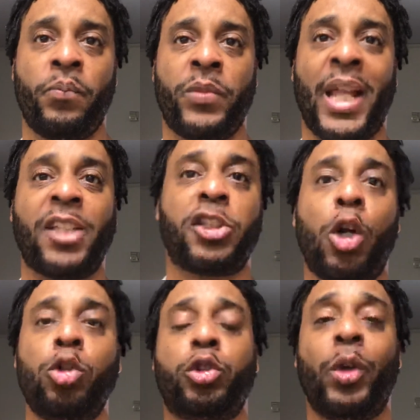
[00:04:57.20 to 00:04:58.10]
They
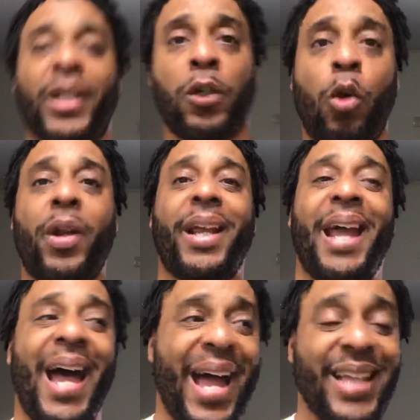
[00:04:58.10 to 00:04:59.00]
chose to ignore the
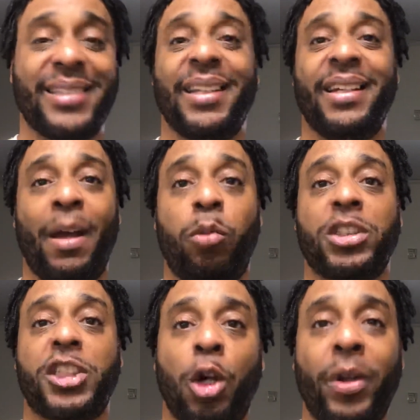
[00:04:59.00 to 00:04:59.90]
guys that will show